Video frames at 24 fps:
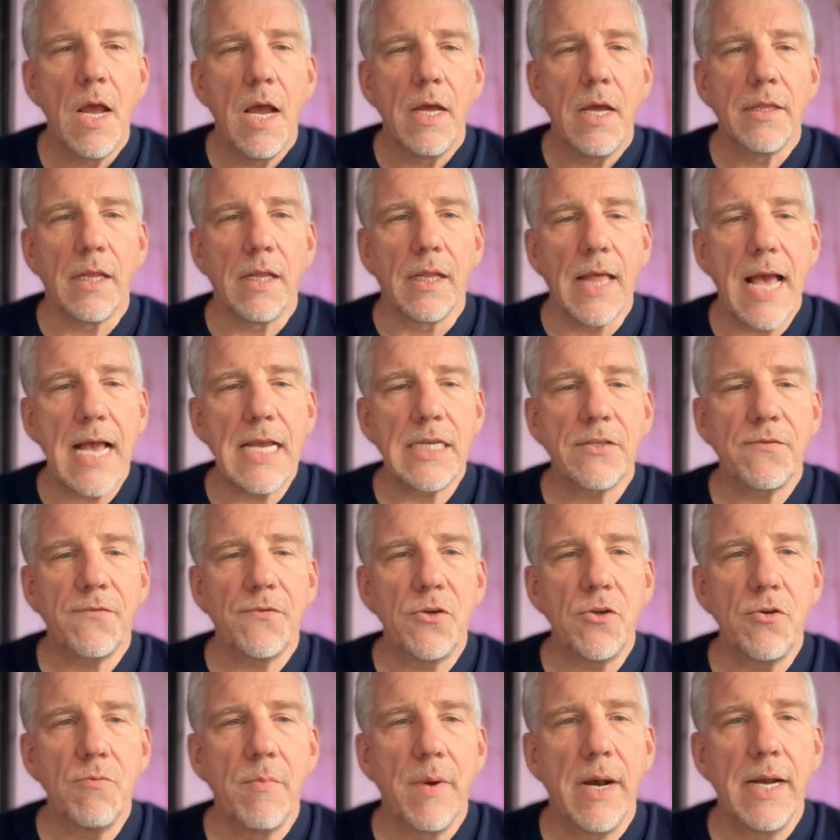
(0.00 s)
The last
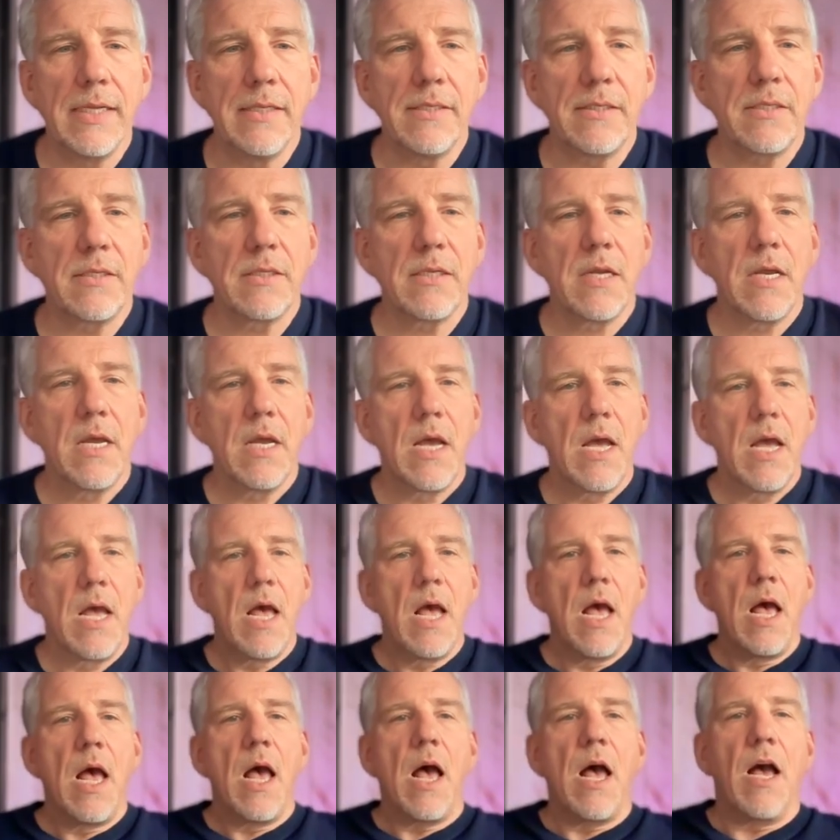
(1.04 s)
few months
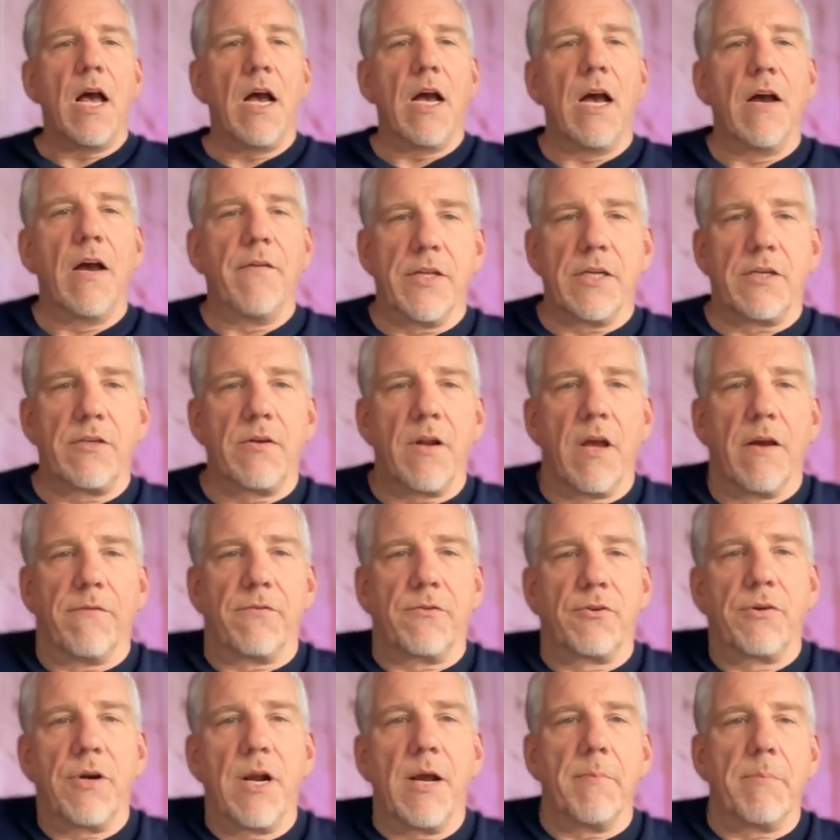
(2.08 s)
of
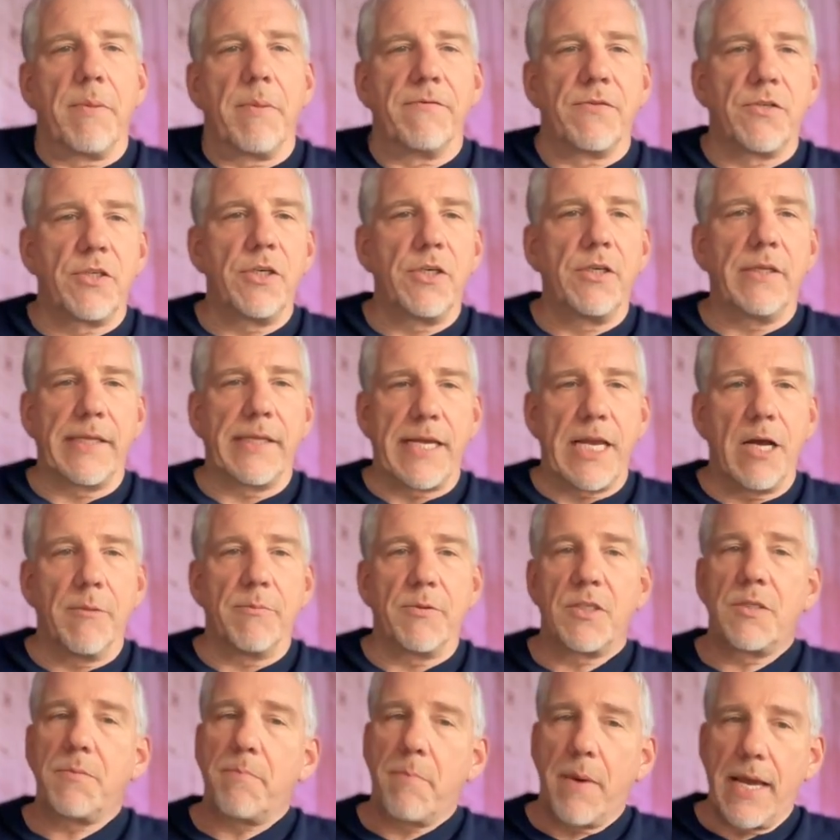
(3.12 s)
Trump have certainly
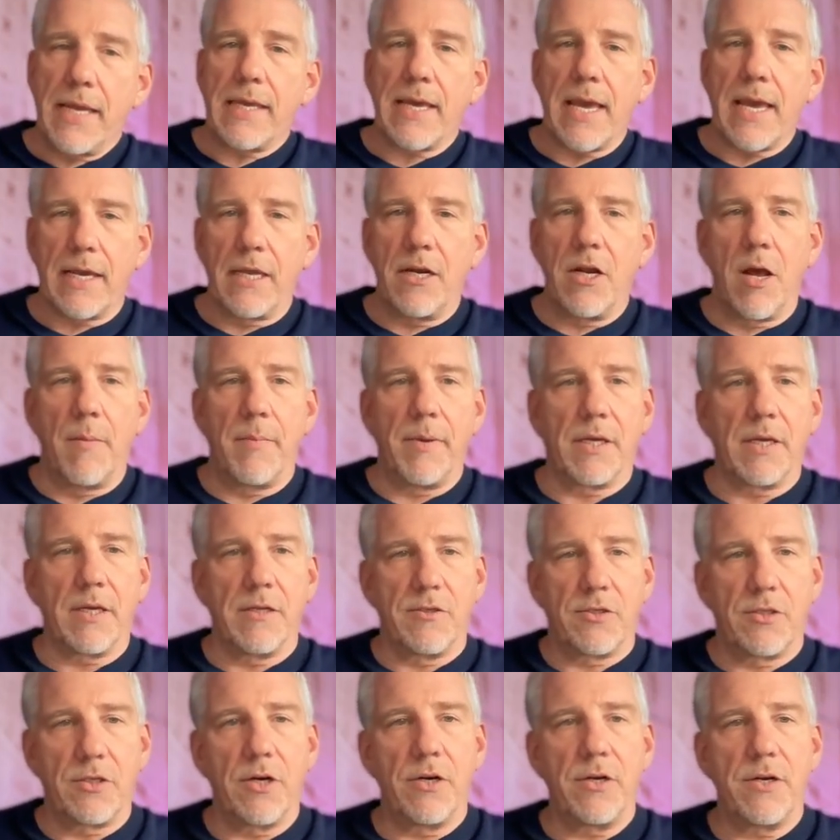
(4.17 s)
helped spike economic
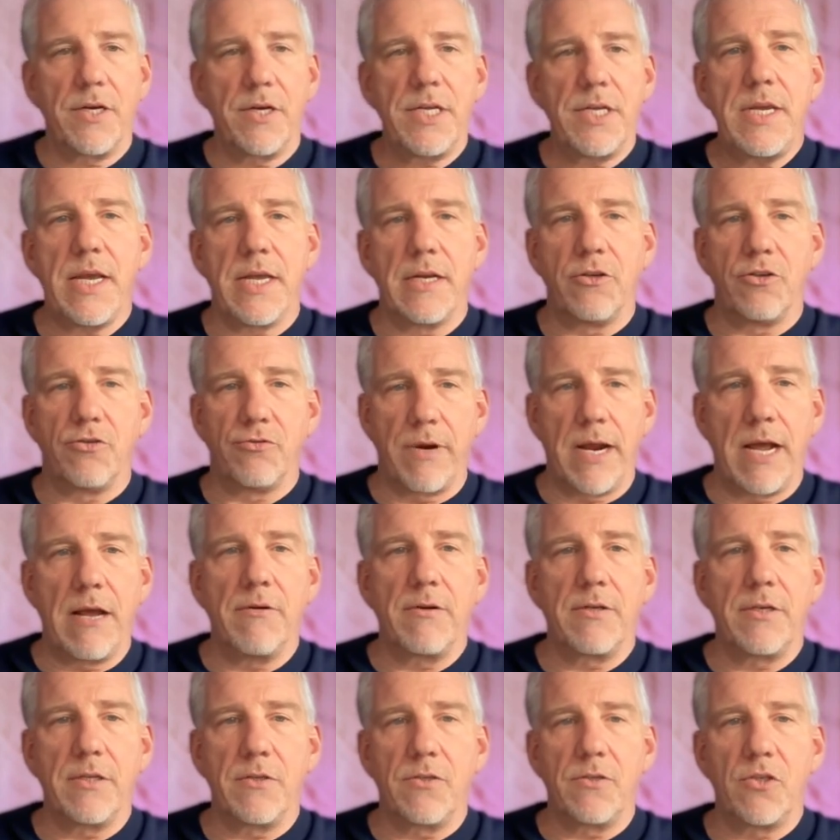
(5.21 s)
uncertainty and
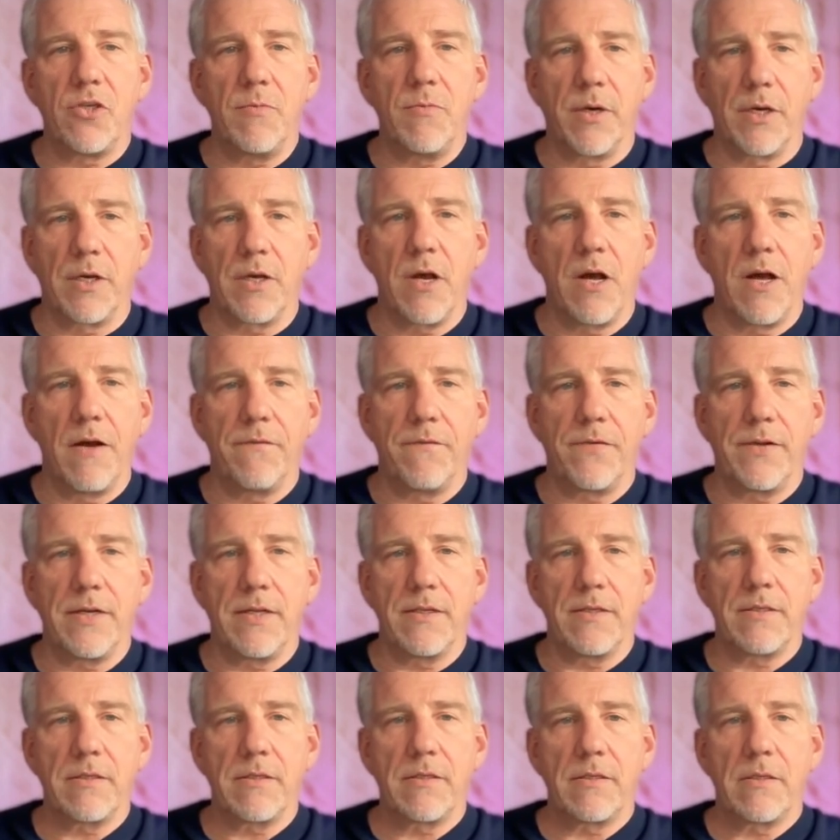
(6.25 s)
drown consumer
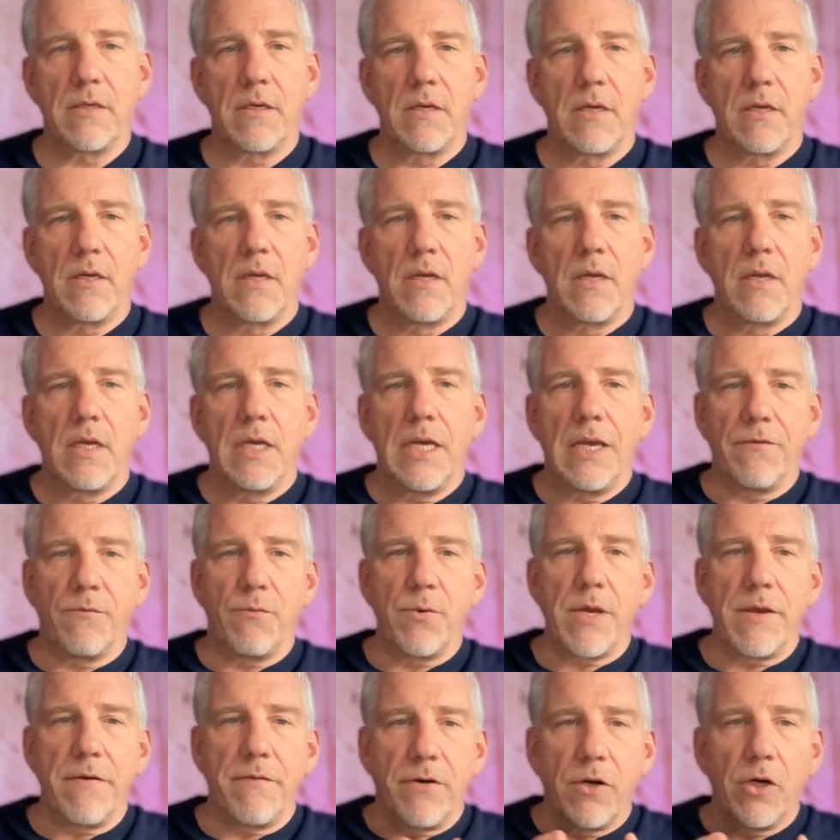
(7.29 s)
confidence. If
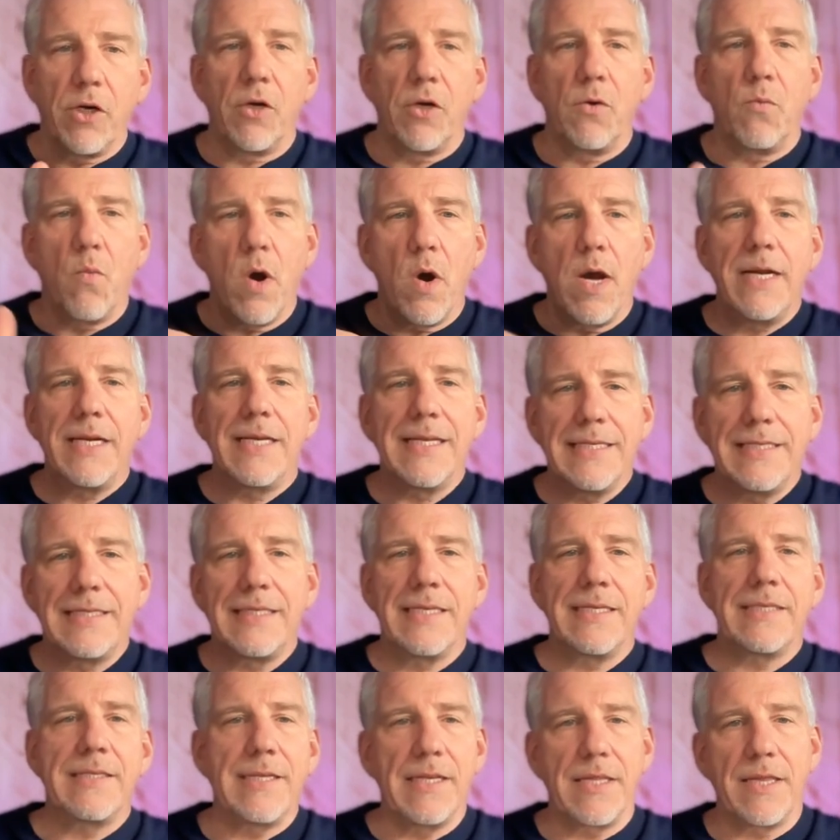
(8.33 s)
we have heard one
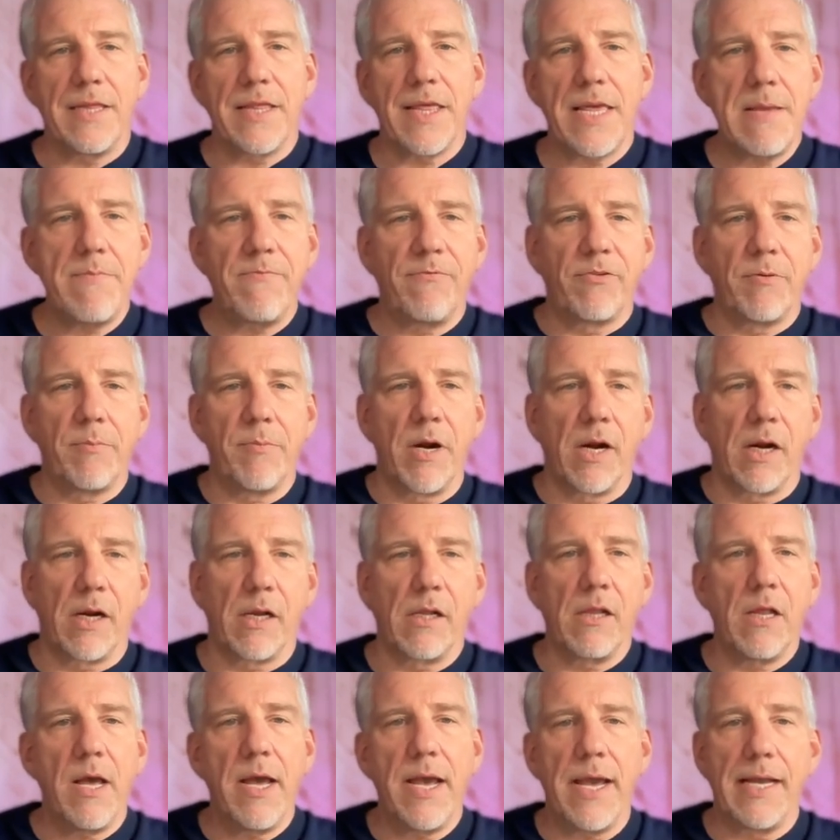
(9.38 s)
consistent theme from our
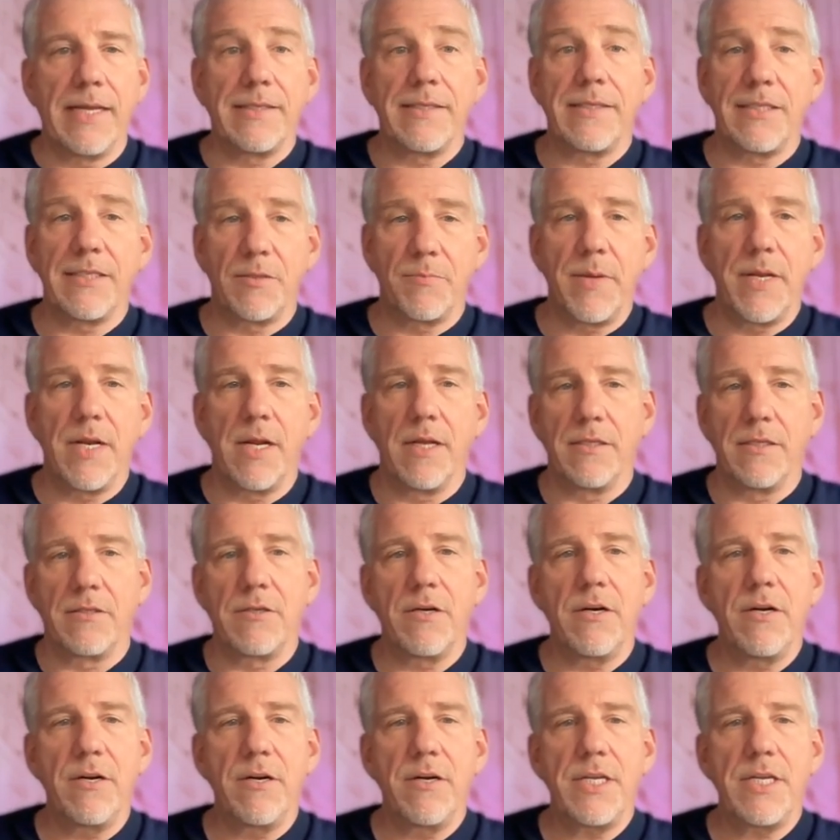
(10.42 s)
clients, it's been
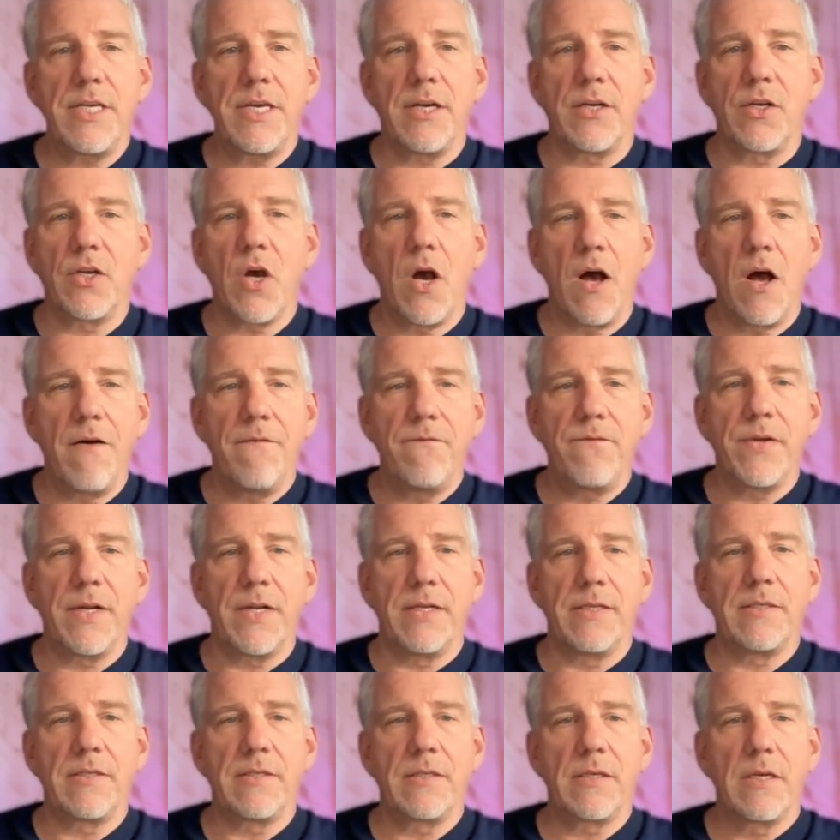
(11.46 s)
uncertainty and
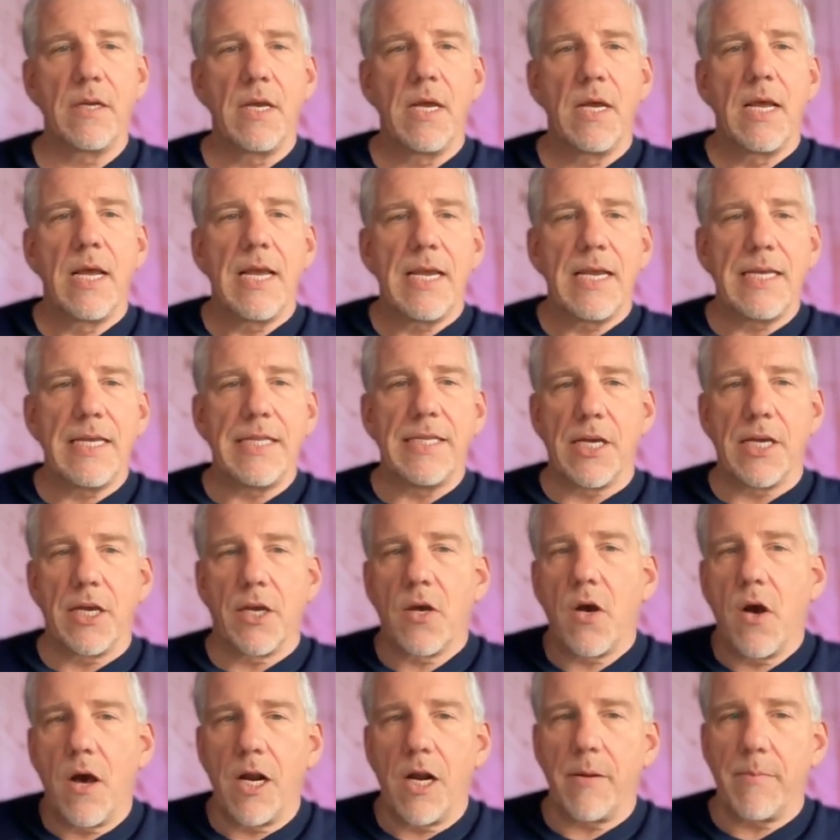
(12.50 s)
confidence in the
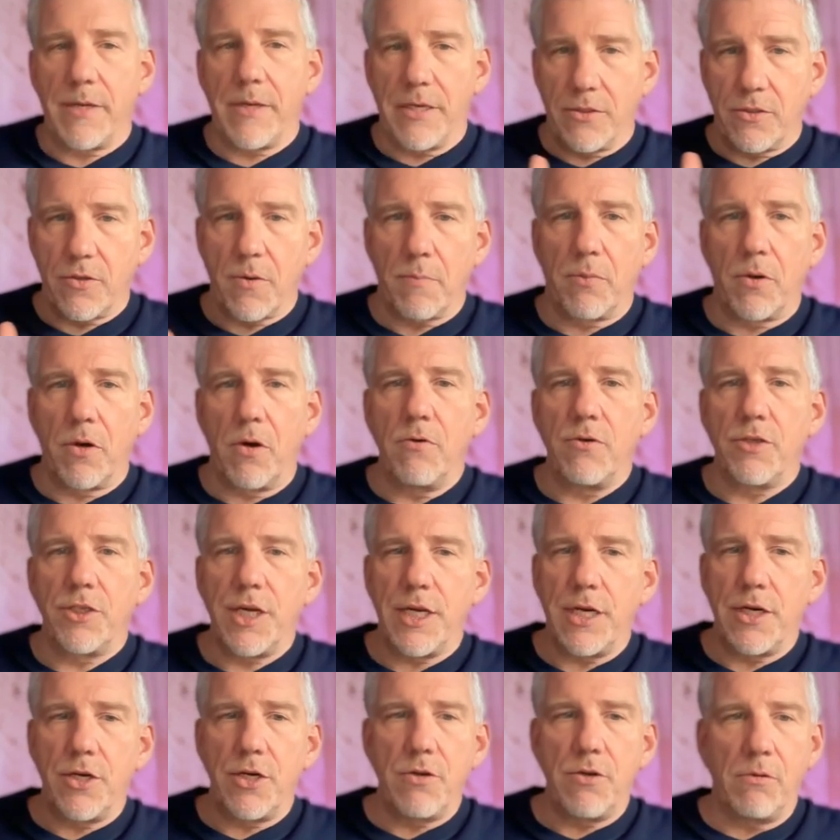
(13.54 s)
economy is
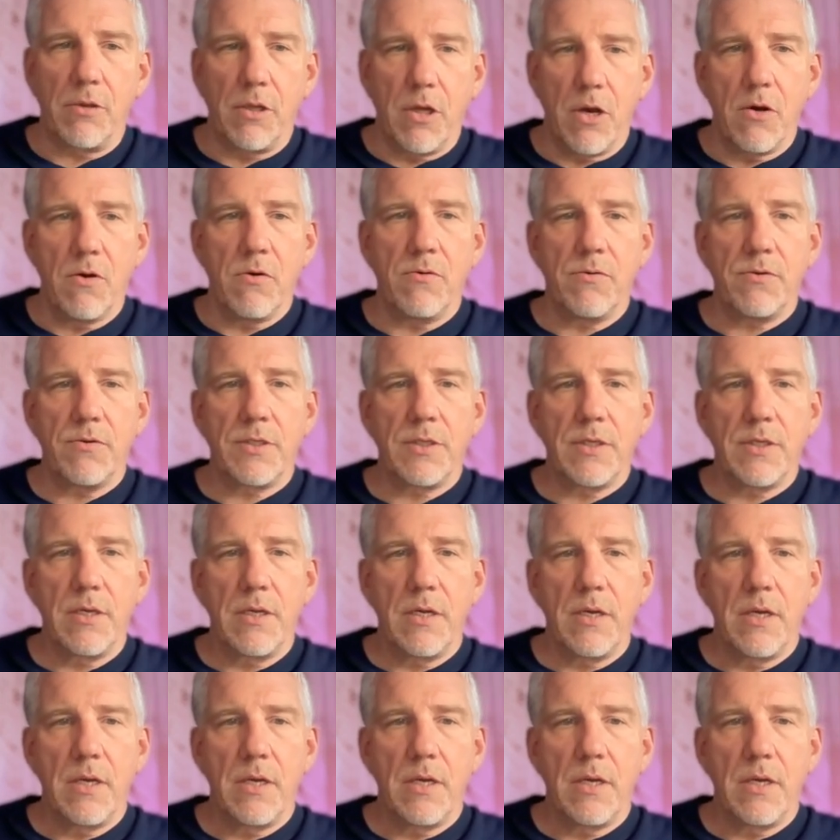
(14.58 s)
approaching new lows.